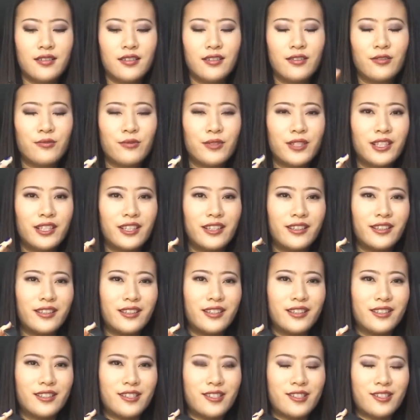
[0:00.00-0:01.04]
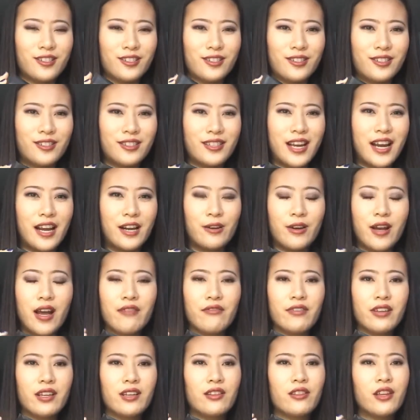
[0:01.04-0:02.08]
it really, it's just, I don't
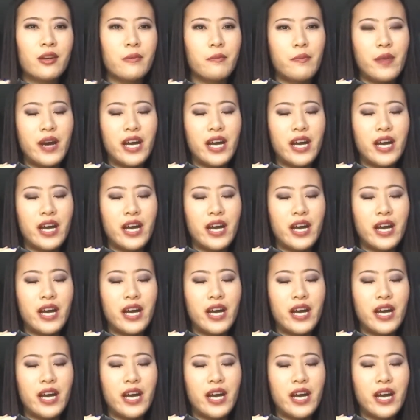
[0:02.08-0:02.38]
have anything